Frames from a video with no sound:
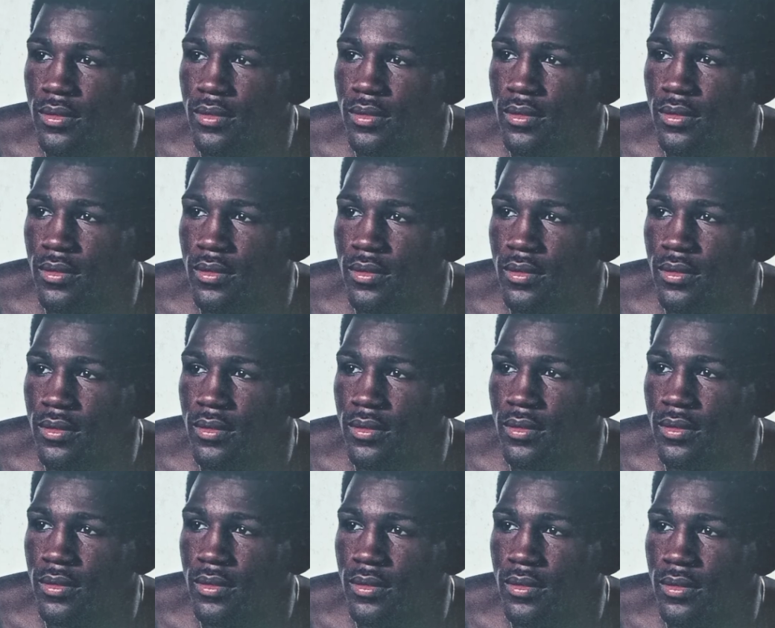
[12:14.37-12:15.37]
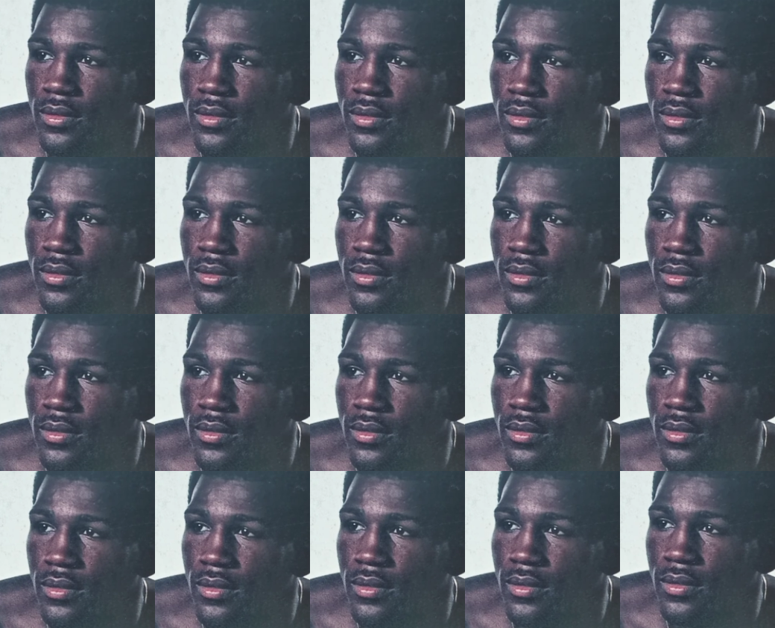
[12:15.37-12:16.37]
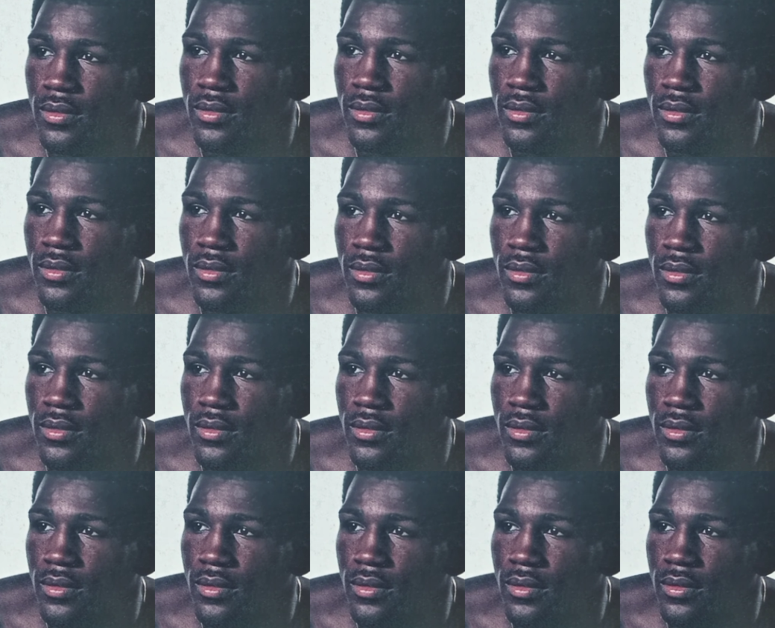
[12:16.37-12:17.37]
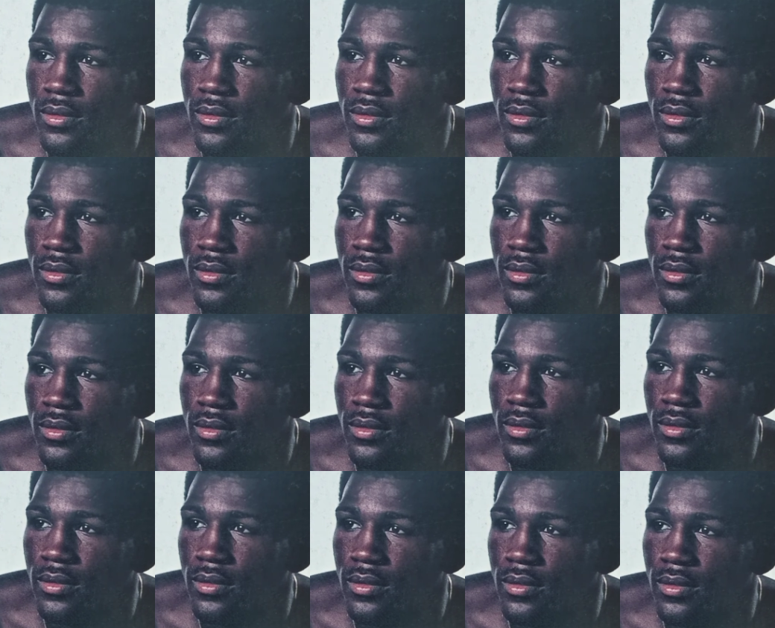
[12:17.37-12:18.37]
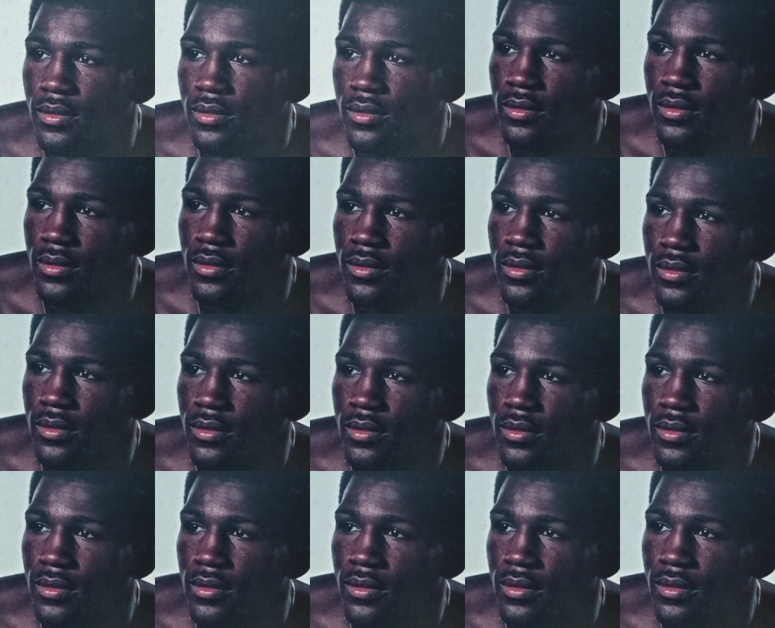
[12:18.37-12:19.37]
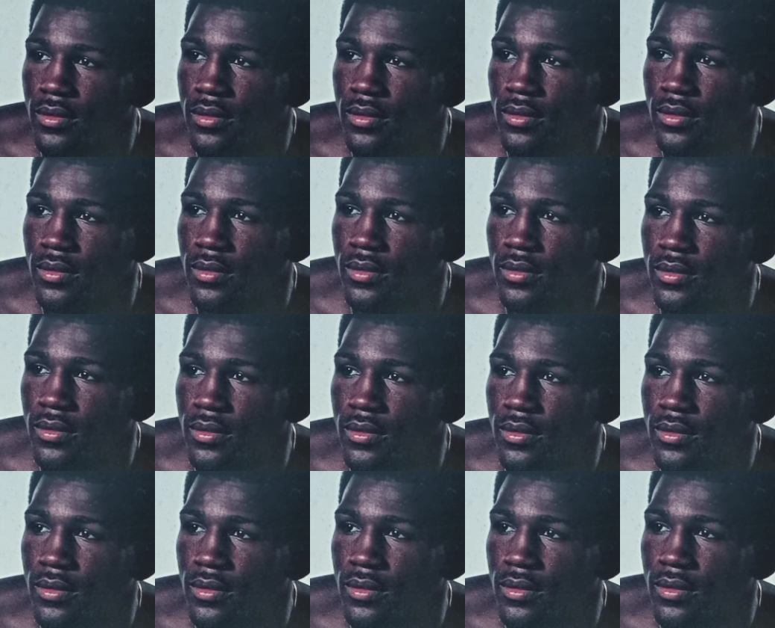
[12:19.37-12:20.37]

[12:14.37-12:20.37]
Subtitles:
[no speech]